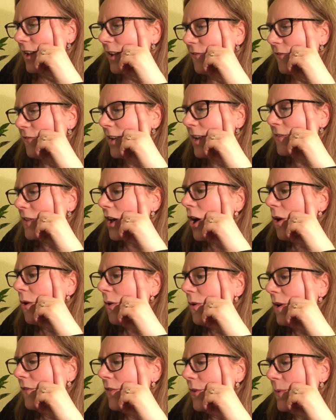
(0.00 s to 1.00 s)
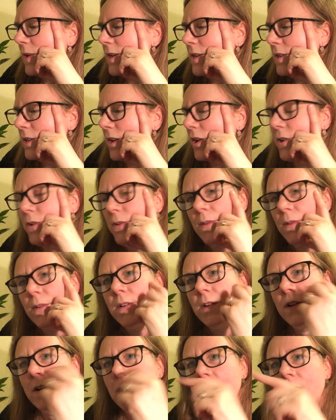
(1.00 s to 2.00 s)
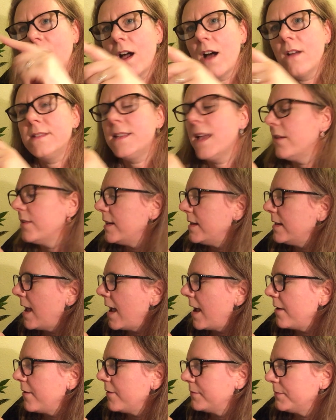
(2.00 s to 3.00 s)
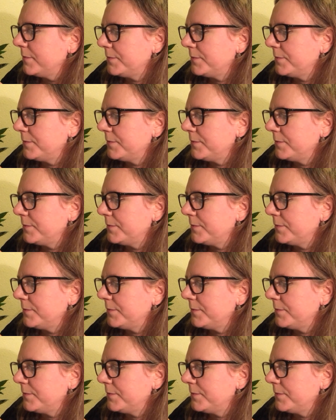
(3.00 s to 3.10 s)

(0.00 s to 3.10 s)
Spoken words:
filling the whole of the window? I'll tell you now.